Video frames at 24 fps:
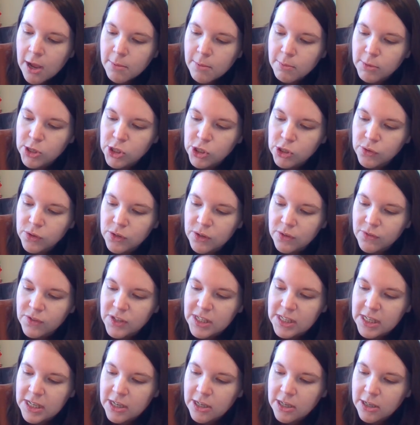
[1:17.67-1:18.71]
but Joseph
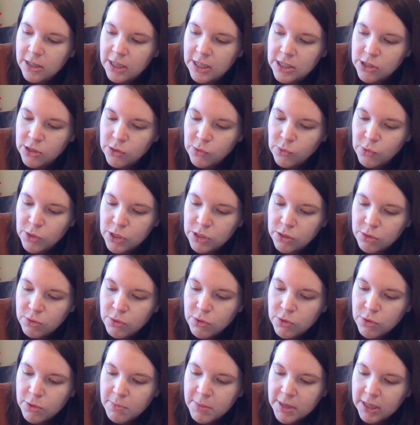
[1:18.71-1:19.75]
steered his horse
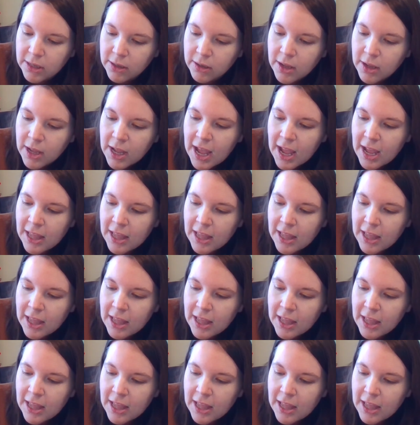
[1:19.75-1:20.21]
through the middle